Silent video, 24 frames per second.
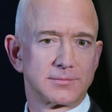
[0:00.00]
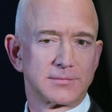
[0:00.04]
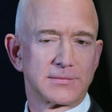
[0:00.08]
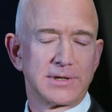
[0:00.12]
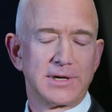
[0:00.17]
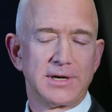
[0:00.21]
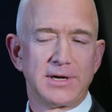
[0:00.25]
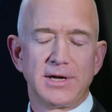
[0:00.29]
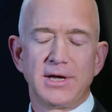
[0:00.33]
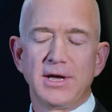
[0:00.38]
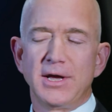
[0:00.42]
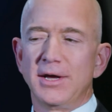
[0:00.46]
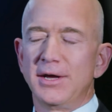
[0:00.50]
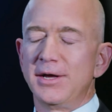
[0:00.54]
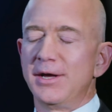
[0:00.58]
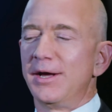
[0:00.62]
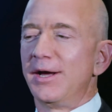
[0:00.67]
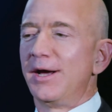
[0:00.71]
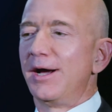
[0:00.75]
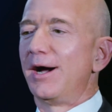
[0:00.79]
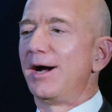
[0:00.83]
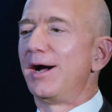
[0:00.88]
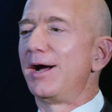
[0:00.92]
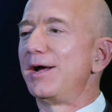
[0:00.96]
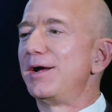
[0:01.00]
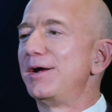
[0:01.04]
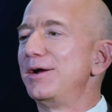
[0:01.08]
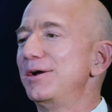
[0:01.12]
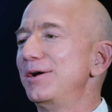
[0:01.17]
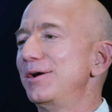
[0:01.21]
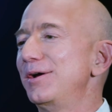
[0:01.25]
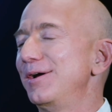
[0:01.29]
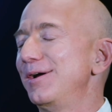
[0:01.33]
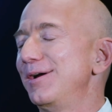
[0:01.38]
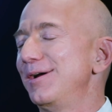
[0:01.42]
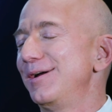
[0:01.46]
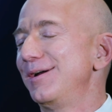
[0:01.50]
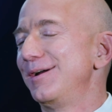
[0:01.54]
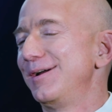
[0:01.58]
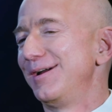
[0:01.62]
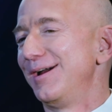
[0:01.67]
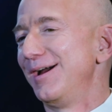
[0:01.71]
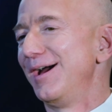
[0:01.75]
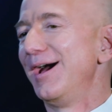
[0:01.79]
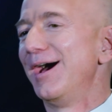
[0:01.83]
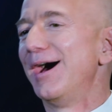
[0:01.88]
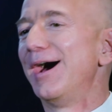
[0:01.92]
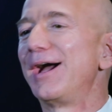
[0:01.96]
fending off Bezos, who was coming
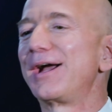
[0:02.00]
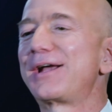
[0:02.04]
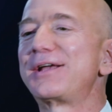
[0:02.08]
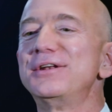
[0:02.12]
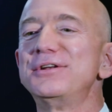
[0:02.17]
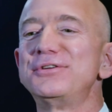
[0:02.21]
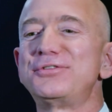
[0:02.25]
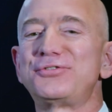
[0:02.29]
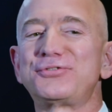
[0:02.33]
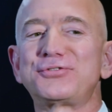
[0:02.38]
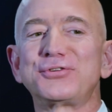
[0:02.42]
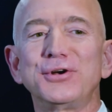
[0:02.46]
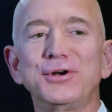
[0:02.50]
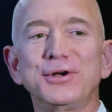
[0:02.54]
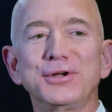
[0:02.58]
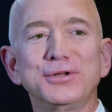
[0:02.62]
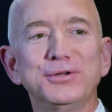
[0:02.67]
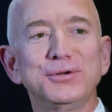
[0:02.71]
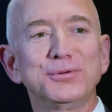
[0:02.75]
close to stealing his